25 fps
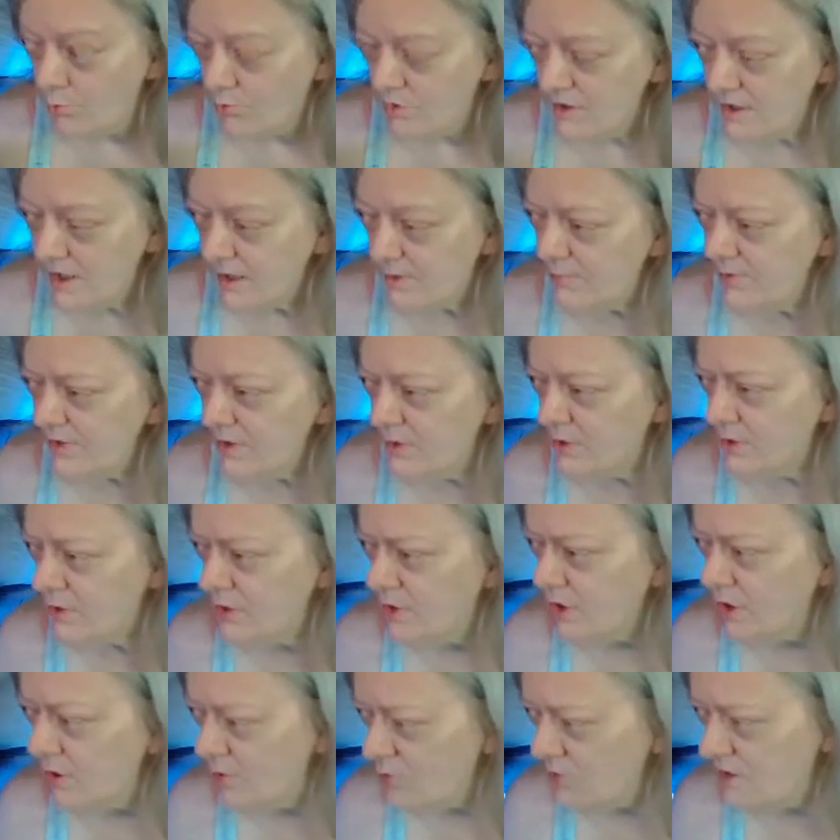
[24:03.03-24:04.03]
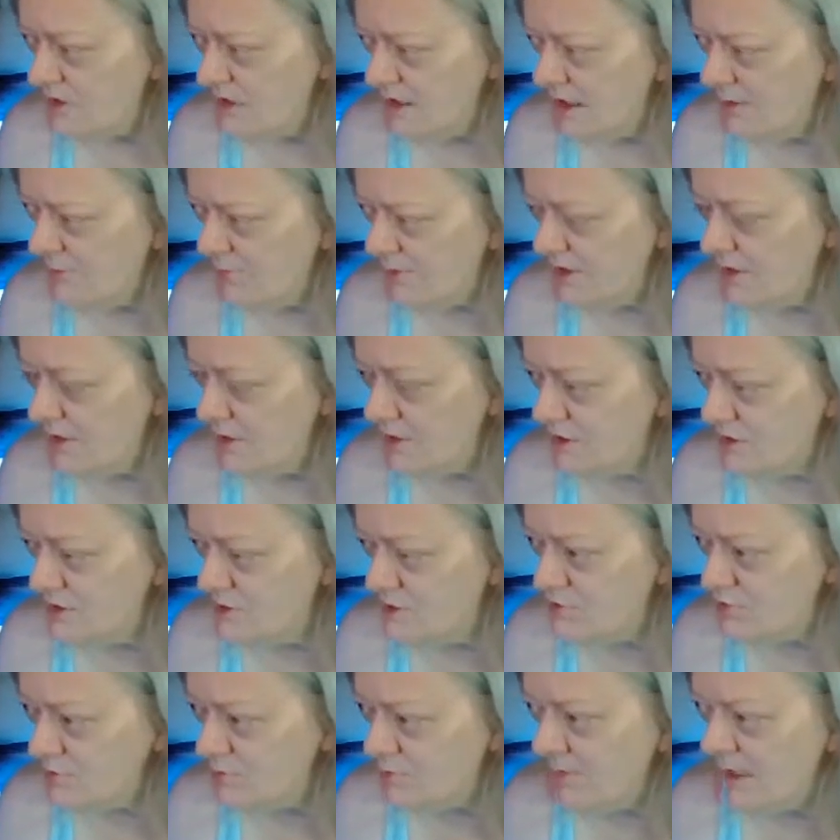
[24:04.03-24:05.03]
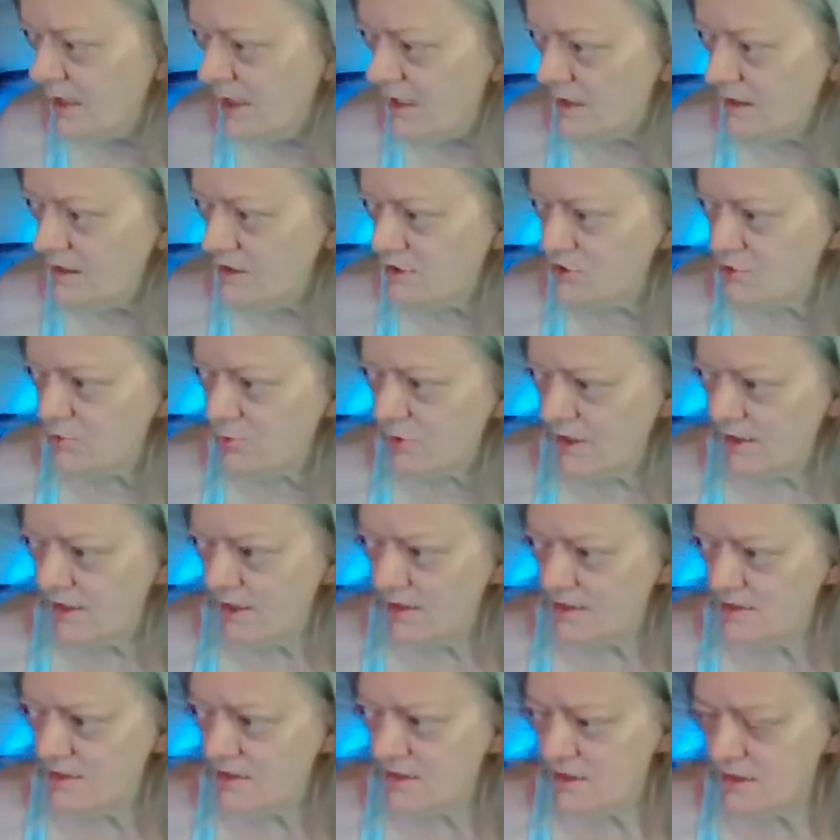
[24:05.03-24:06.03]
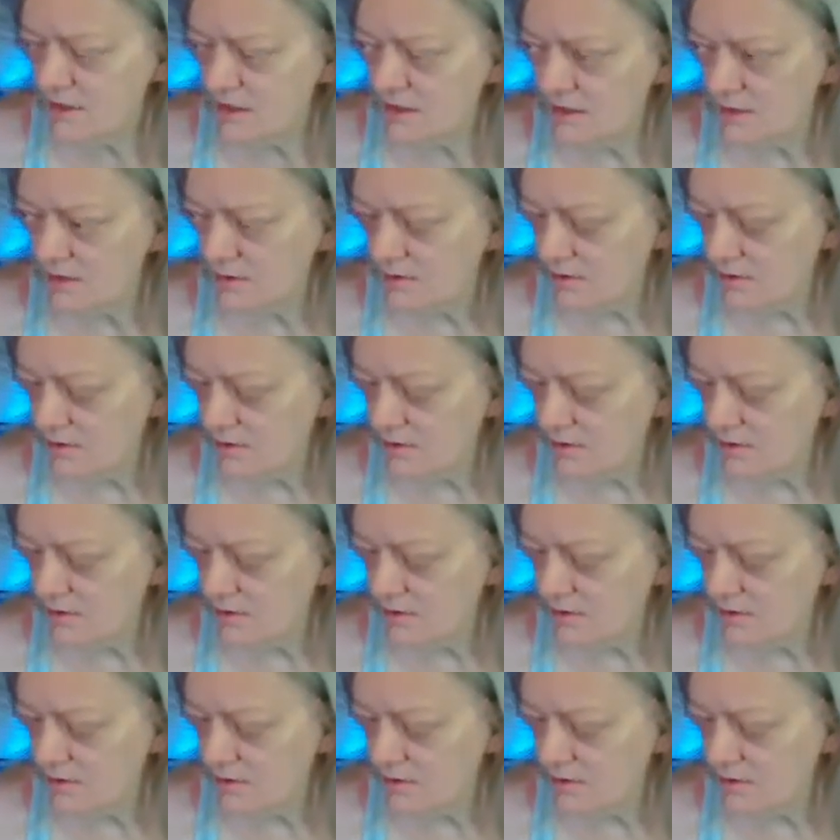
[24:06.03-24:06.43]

Wouldn't that be good? Wouldn't that be a good dramatic twist?